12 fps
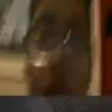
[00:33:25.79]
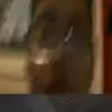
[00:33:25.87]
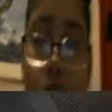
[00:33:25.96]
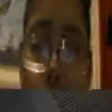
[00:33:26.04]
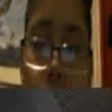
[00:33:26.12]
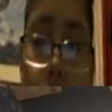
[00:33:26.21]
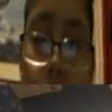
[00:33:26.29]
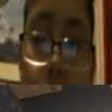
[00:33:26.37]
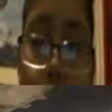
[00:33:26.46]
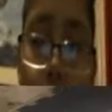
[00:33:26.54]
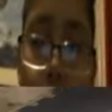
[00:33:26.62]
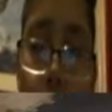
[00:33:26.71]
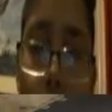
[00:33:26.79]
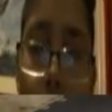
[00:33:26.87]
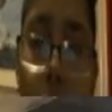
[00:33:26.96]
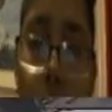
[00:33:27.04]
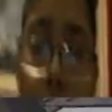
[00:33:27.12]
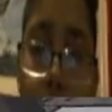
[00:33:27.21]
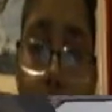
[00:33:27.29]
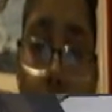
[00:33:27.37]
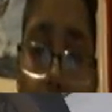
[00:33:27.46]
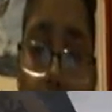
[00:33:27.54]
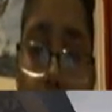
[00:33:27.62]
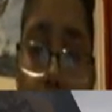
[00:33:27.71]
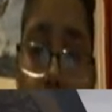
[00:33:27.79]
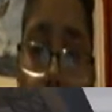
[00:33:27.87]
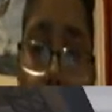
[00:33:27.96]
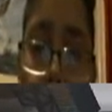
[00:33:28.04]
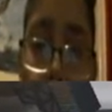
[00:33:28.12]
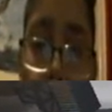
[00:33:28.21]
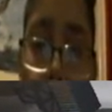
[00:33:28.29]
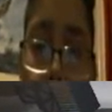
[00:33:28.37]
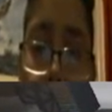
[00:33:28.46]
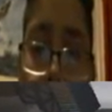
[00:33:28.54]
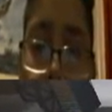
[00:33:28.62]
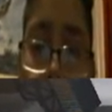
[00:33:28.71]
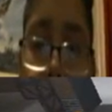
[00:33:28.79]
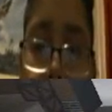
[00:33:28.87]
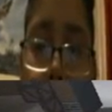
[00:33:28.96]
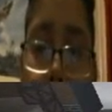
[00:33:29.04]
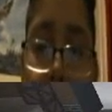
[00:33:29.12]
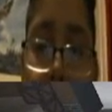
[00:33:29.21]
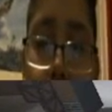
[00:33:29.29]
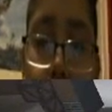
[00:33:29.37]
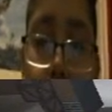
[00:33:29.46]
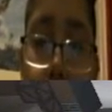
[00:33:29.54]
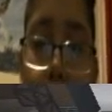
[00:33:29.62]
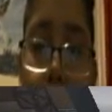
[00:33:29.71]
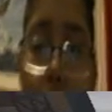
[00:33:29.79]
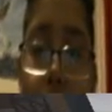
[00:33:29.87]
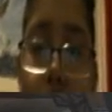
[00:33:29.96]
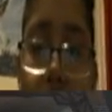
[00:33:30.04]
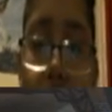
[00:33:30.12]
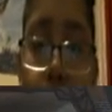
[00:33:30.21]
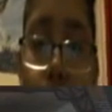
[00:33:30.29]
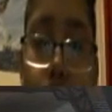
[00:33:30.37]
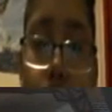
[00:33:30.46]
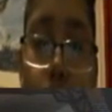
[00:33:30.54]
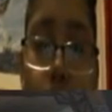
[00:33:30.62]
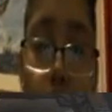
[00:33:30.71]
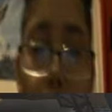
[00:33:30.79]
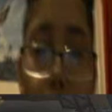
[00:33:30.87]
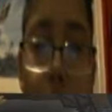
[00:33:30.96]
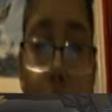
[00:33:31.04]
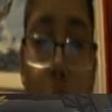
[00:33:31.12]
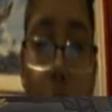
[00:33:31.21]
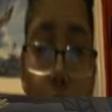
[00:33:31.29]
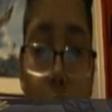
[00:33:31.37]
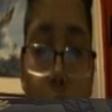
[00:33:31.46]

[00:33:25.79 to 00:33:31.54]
So hopefully no one saw that. That dude saw it. That stupid noob.